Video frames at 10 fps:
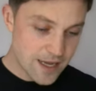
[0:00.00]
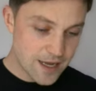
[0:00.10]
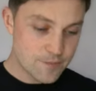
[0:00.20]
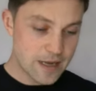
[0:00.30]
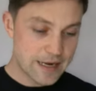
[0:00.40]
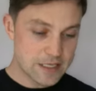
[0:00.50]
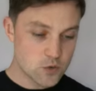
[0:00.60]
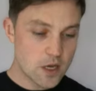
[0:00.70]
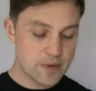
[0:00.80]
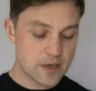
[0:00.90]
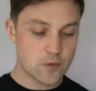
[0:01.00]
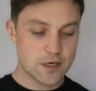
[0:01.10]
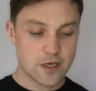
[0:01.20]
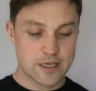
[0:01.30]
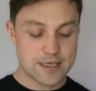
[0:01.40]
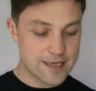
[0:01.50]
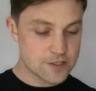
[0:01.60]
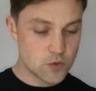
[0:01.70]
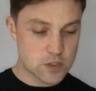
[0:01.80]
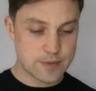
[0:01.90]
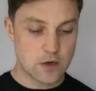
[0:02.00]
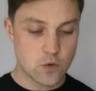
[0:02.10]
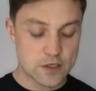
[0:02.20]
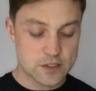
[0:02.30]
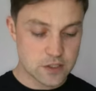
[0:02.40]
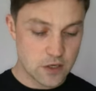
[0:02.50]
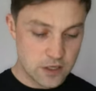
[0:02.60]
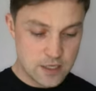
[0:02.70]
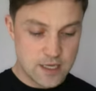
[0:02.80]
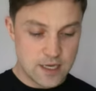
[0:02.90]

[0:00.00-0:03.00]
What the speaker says: And it's quite a big one, like it gets talked about quite a lot.